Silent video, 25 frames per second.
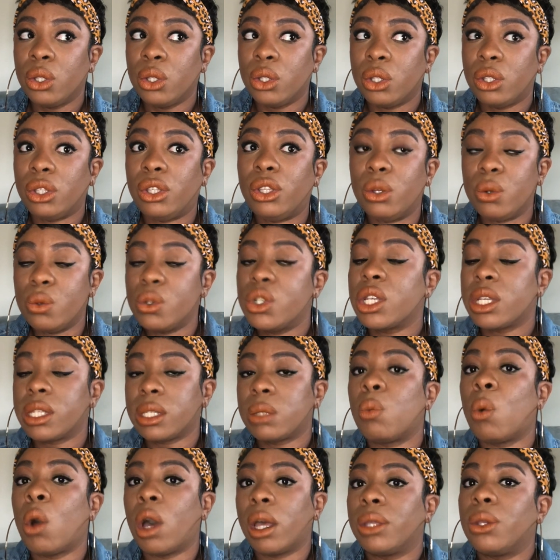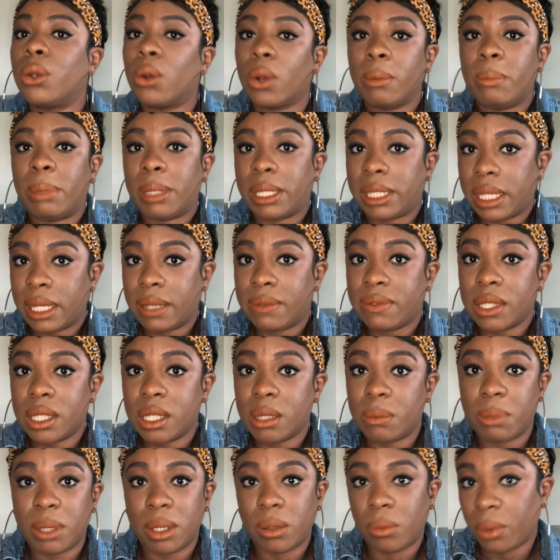You just want your beliefs to
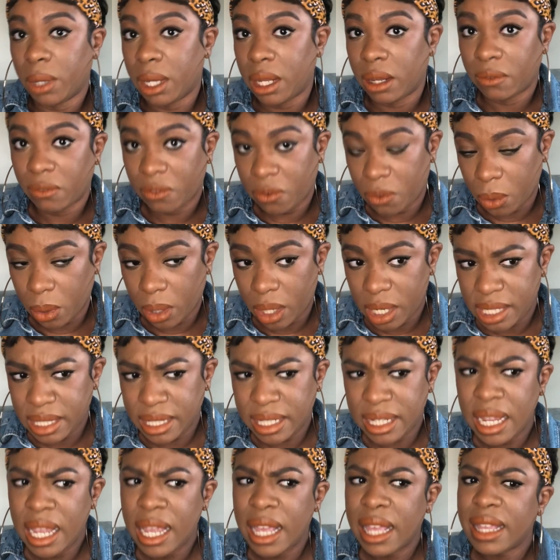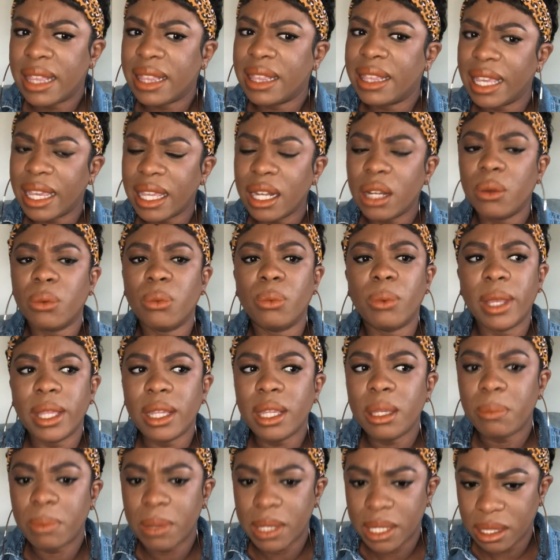be reinforced. Then it really
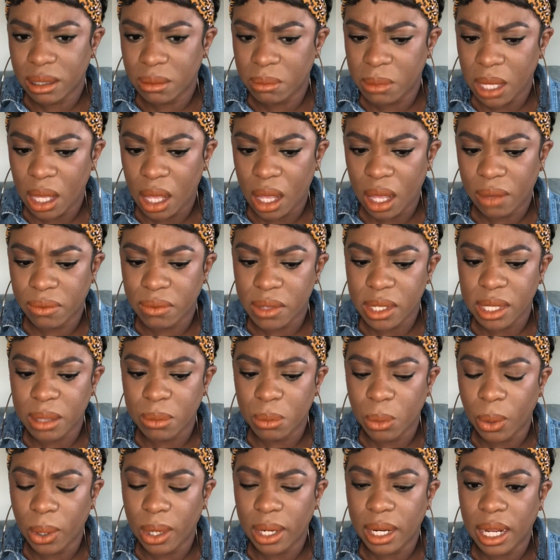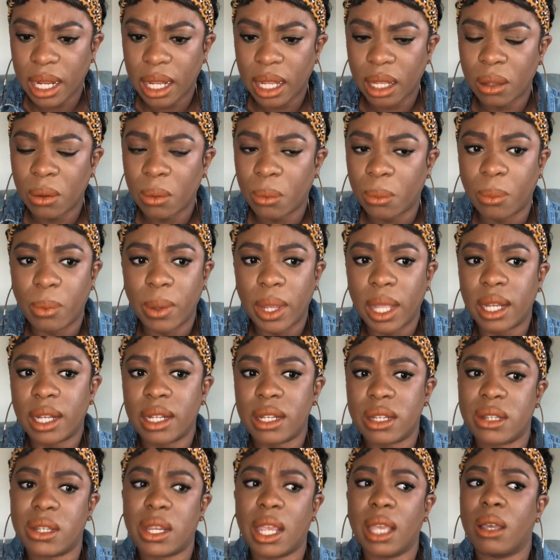pissed me off this morning when
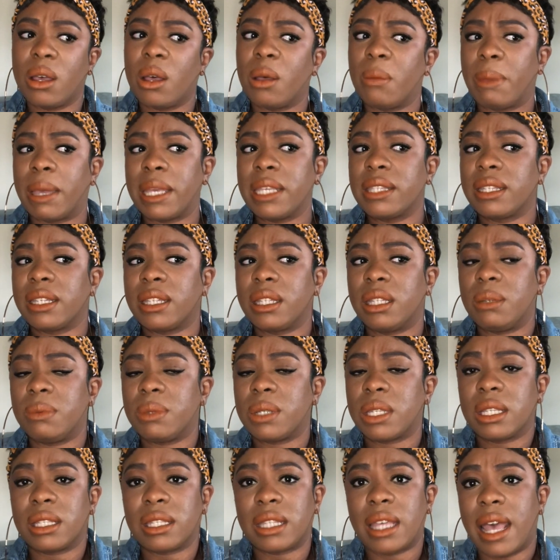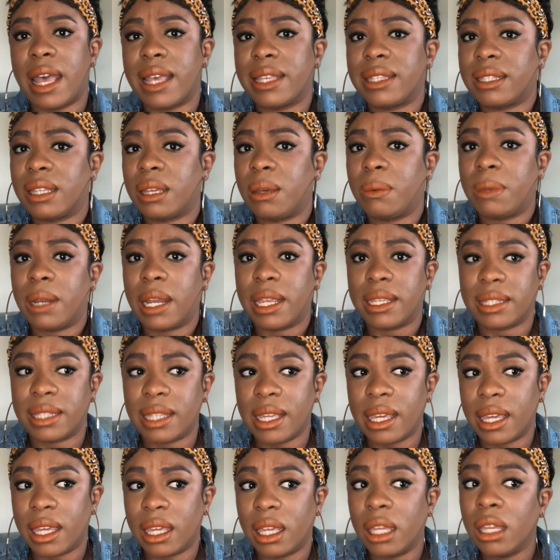J. Cole basically was just like, I said what I
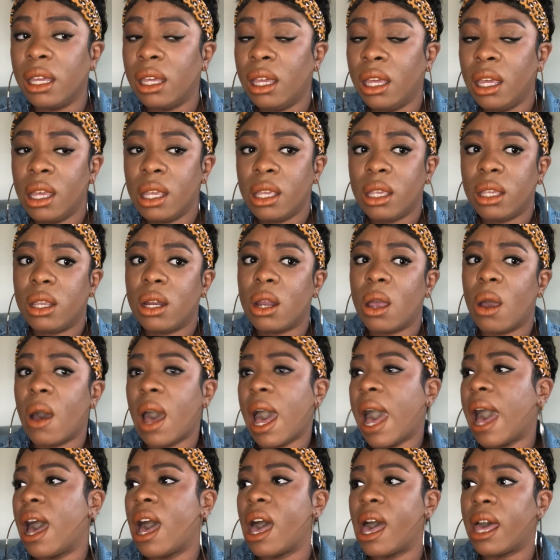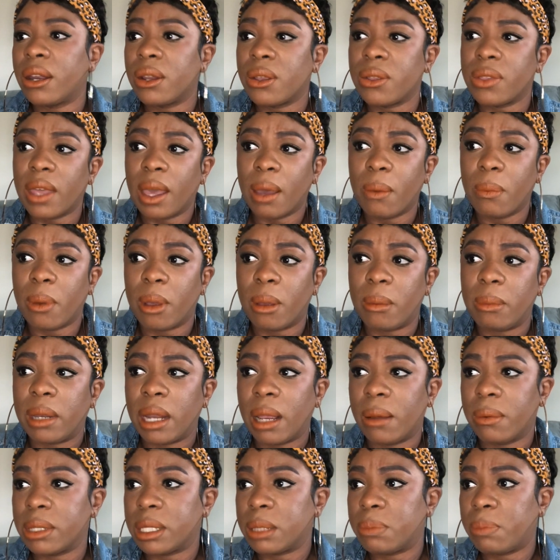said. You know, I honor that woman, I
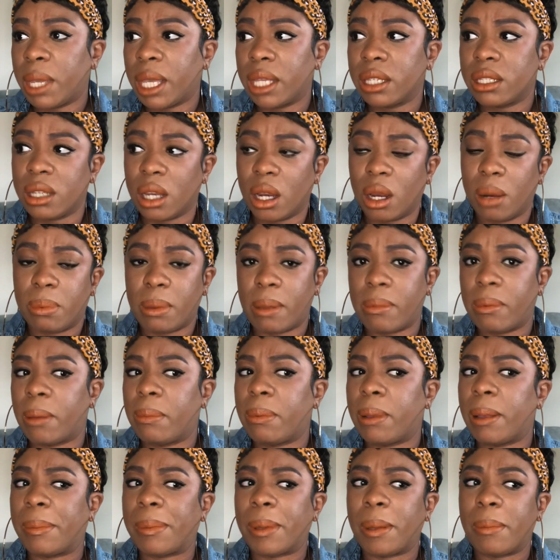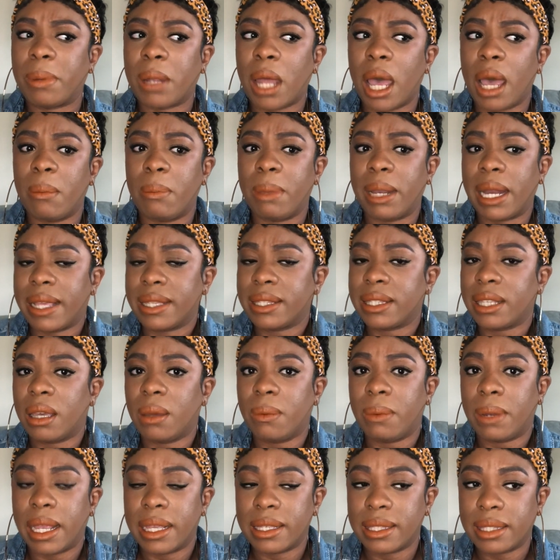respect her, blah, blah, blah, blah, blah, but I said
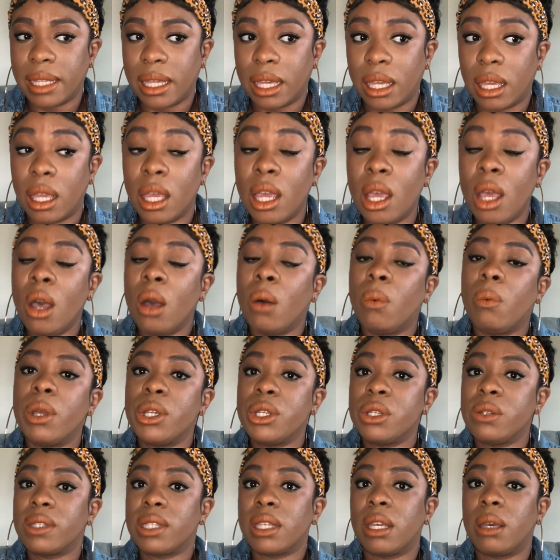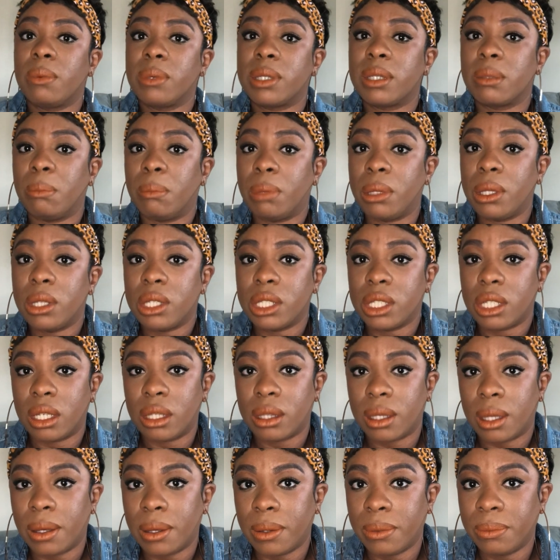what I said. What you said was some bullshit,
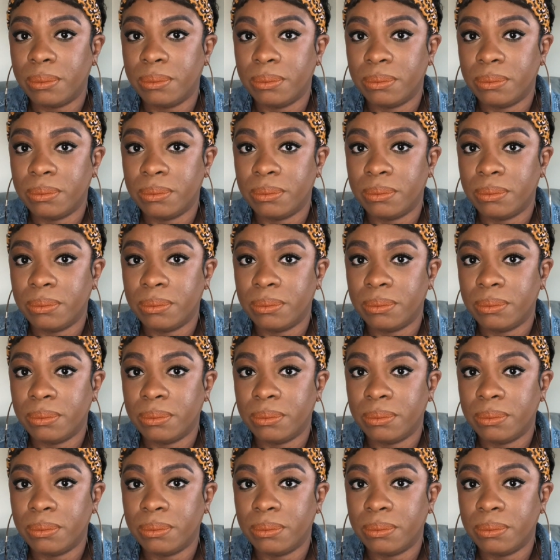though.